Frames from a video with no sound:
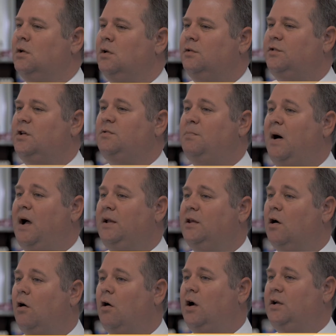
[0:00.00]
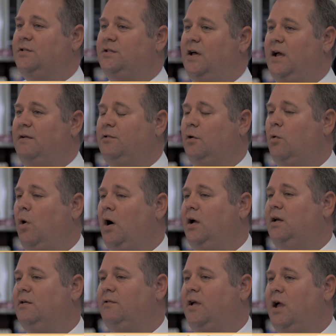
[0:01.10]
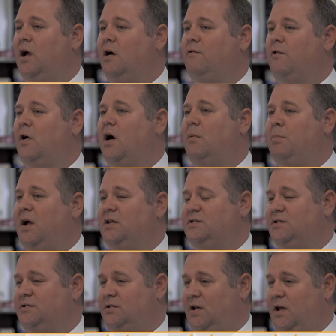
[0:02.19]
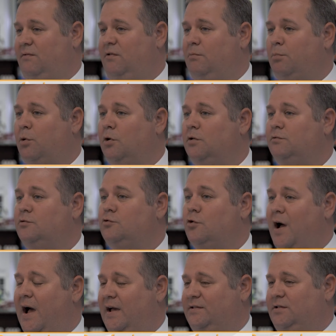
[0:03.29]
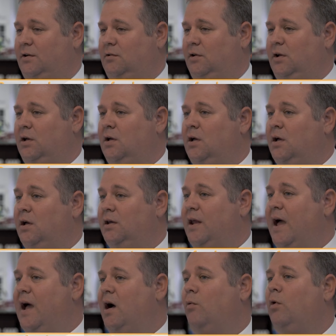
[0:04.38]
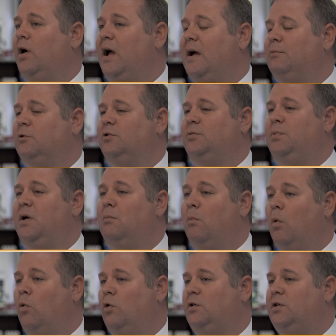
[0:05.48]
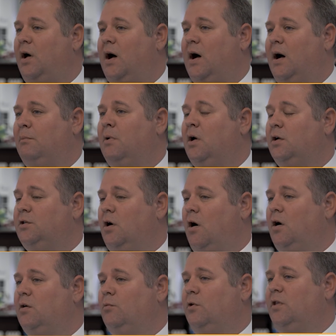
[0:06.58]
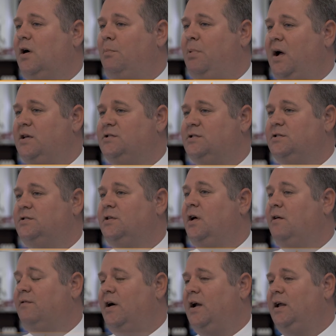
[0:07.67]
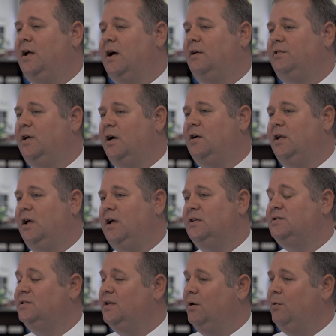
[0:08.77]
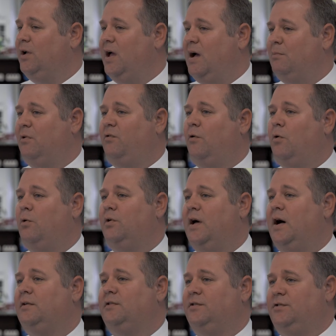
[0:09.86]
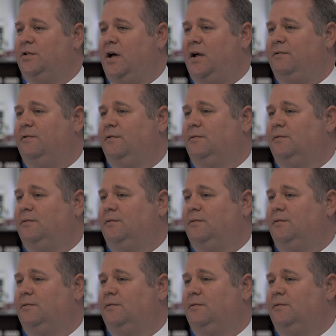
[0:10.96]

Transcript: Since buying the RxSafe, the quality of care for our patients have improved drastically. Now we're able to spend more time talking with our patients, finding out their needs than we had before without the safe.